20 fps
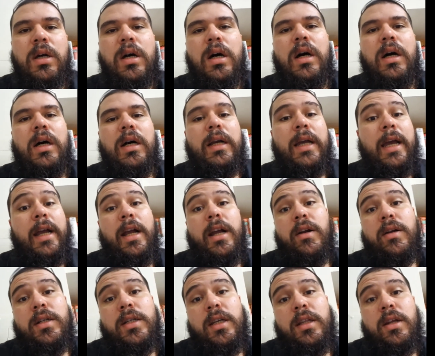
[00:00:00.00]
I can't
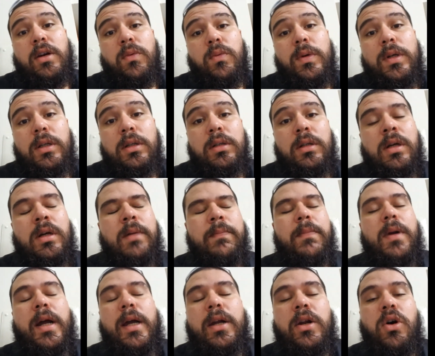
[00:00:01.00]
guarantee that it will,
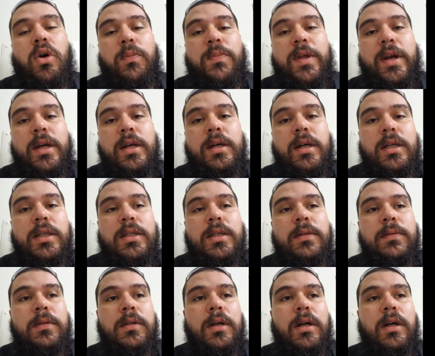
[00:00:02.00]
but I can hope that it does.